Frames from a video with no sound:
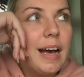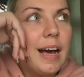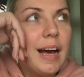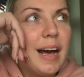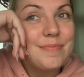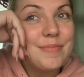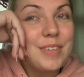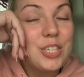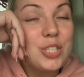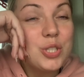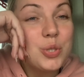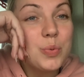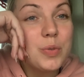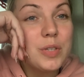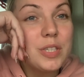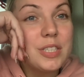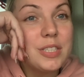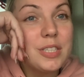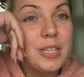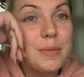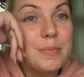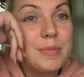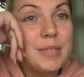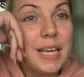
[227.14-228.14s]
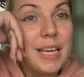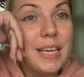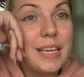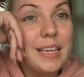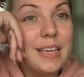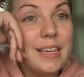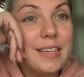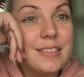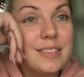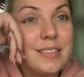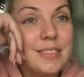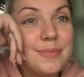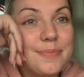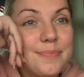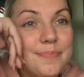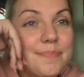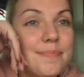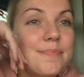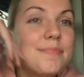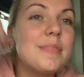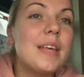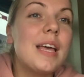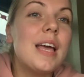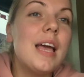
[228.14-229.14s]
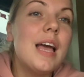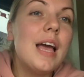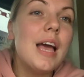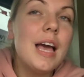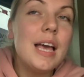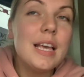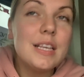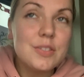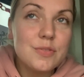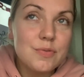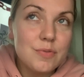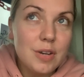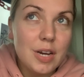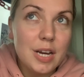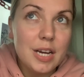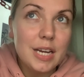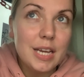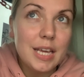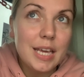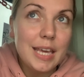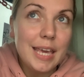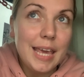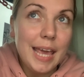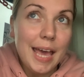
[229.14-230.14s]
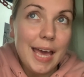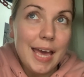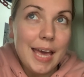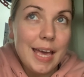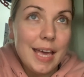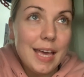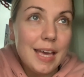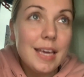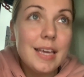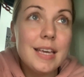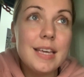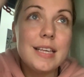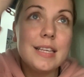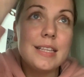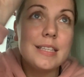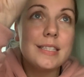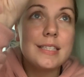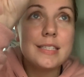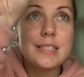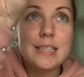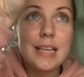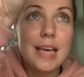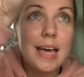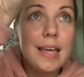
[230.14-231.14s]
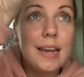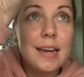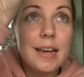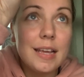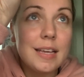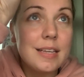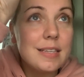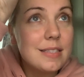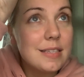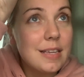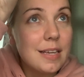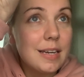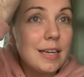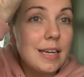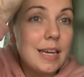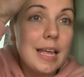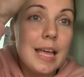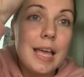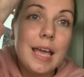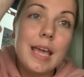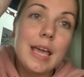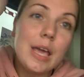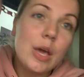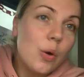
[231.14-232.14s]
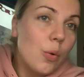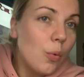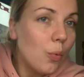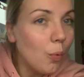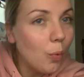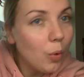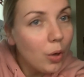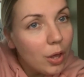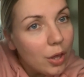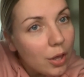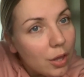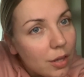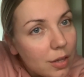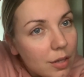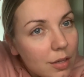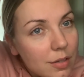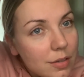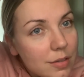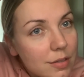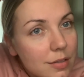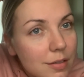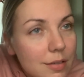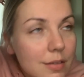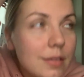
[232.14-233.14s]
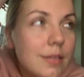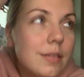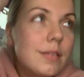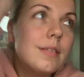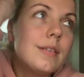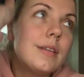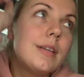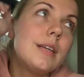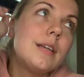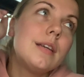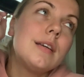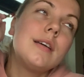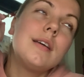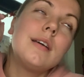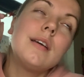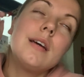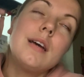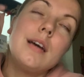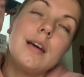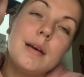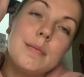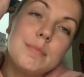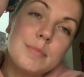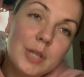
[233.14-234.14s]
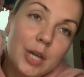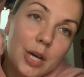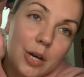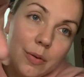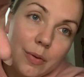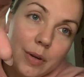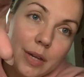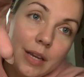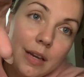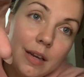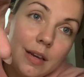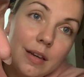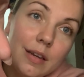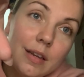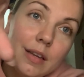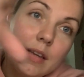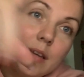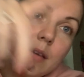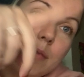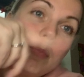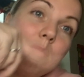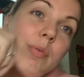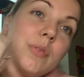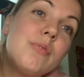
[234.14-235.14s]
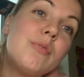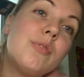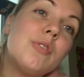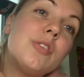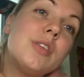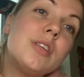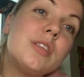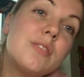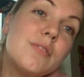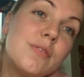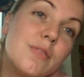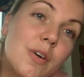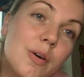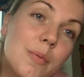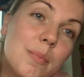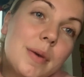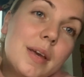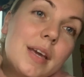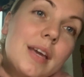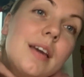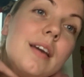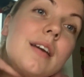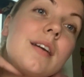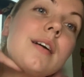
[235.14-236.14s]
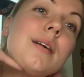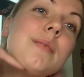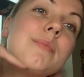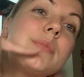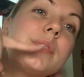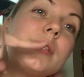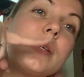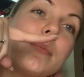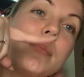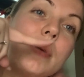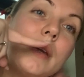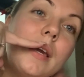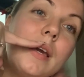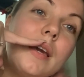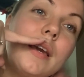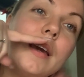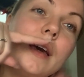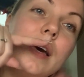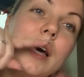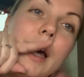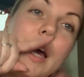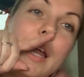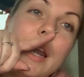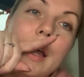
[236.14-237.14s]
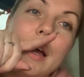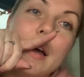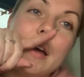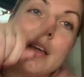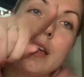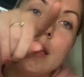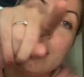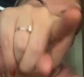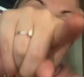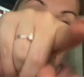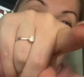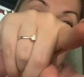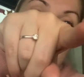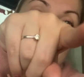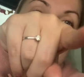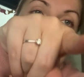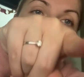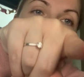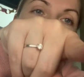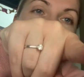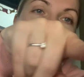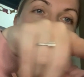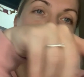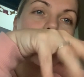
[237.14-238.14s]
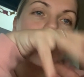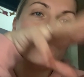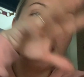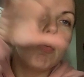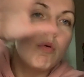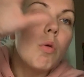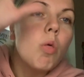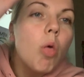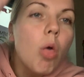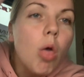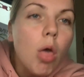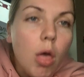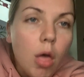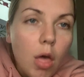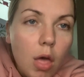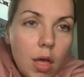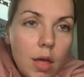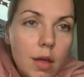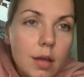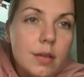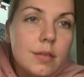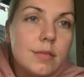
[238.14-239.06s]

I just wanted to update you. It's Friday, yeah. Saturday, Sunday, what? I'm going before this vomit comes up here and out here. Ugh.